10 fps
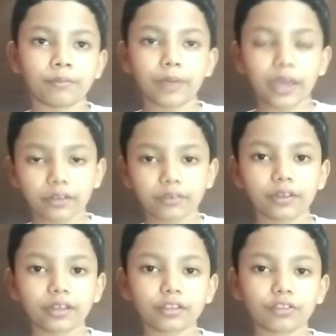
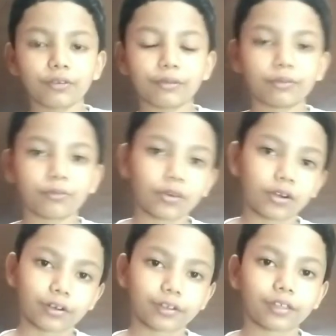battery so it will
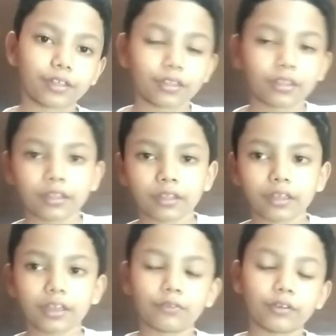work.
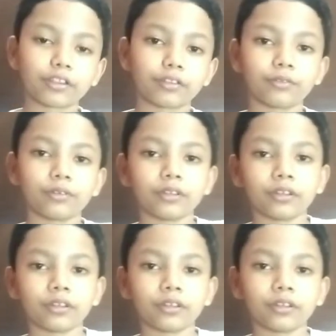And once you